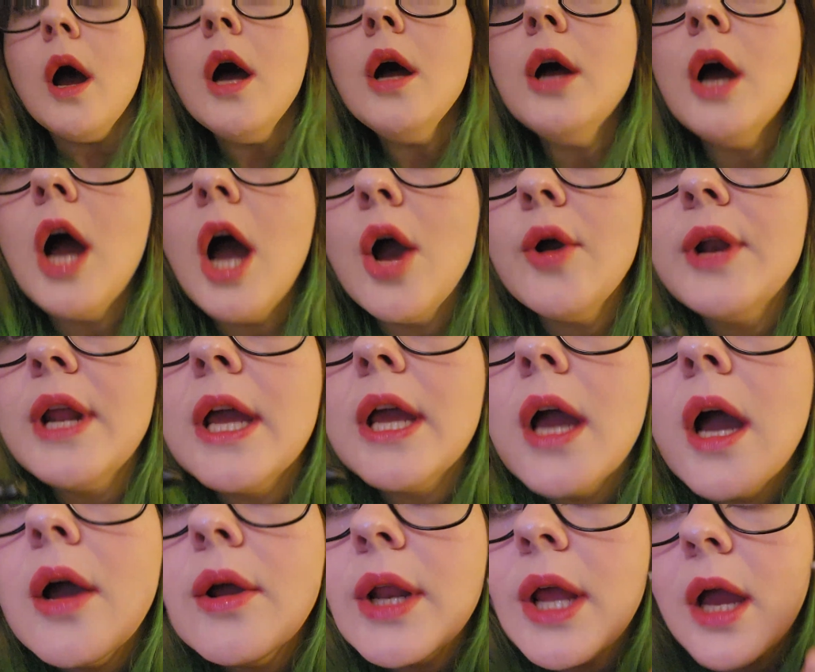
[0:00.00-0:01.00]
Hold it,
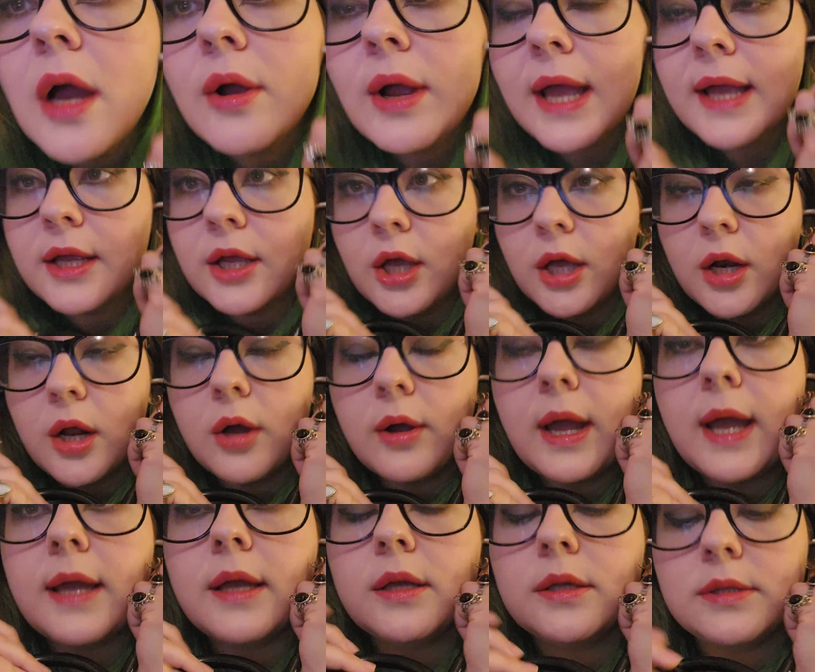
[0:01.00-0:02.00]
hold it. Okay, good.
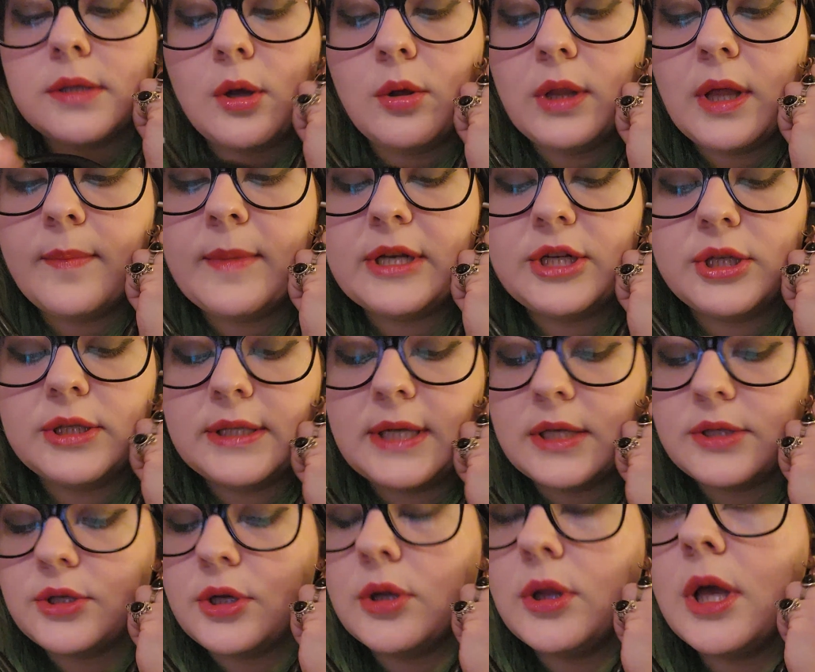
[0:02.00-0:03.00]
Okay, so let me just
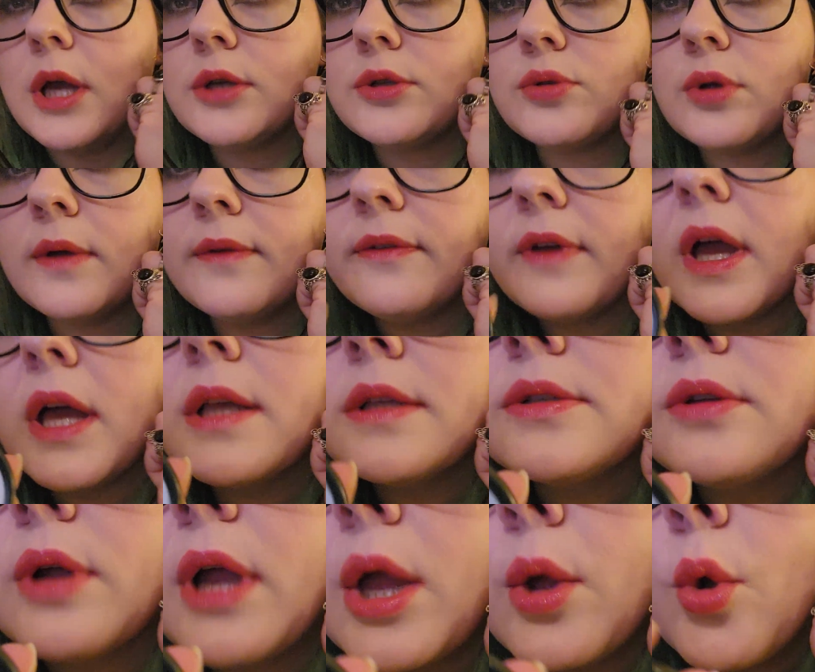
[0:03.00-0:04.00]
test your lungs real
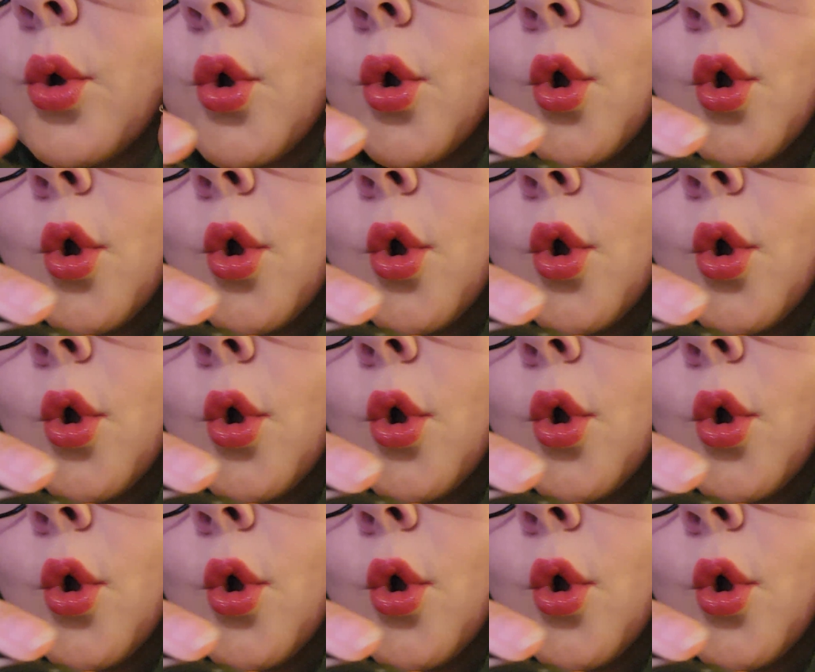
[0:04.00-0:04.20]
fast. Okay,